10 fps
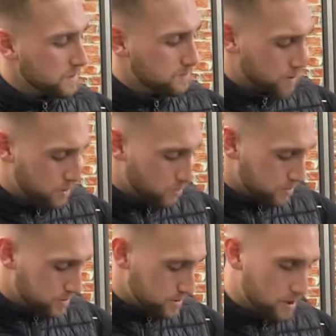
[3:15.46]
but you
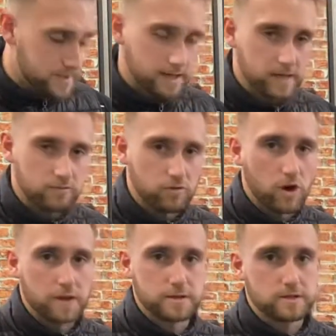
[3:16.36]
want to start it
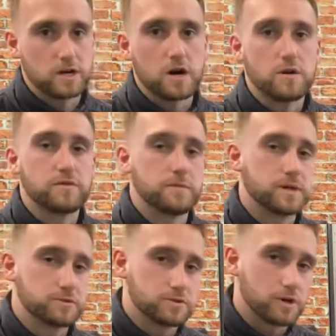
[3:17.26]
right at the start of the
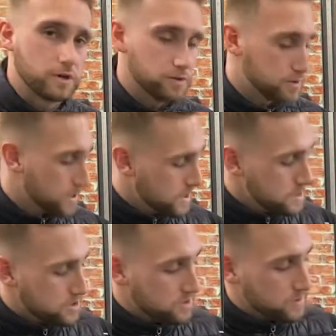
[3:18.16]
menstrual cycle,
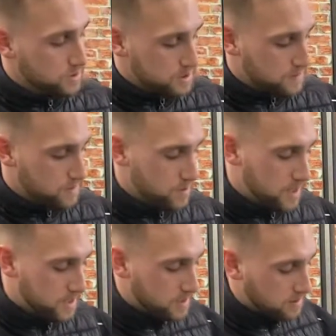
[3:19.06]
just because if you
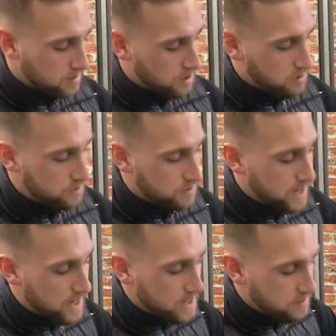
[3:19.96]
track it kind of on
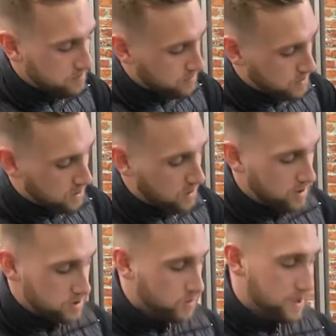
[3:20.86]
day kind of
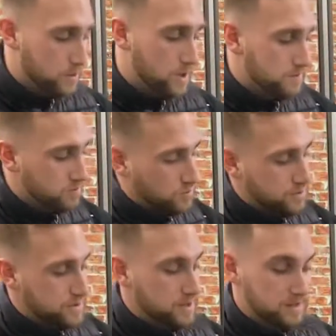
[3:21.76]
like 21,
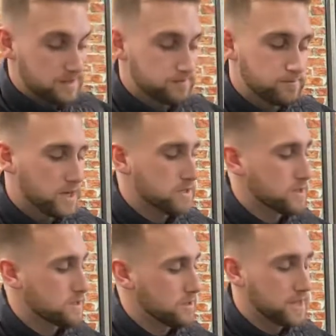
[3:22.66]
imagine
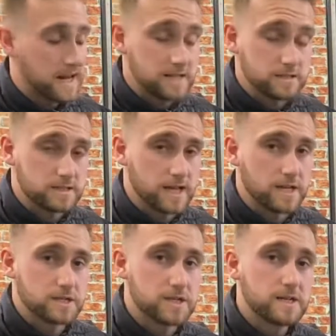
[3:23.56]
that's like the latter
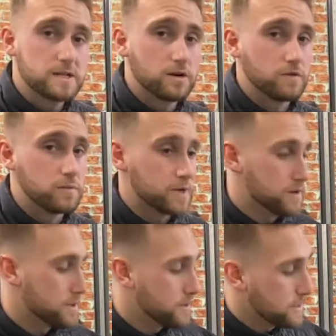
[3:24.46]
stage of your
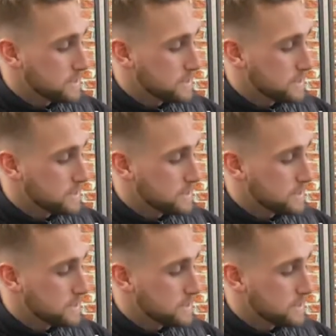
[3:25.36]
period,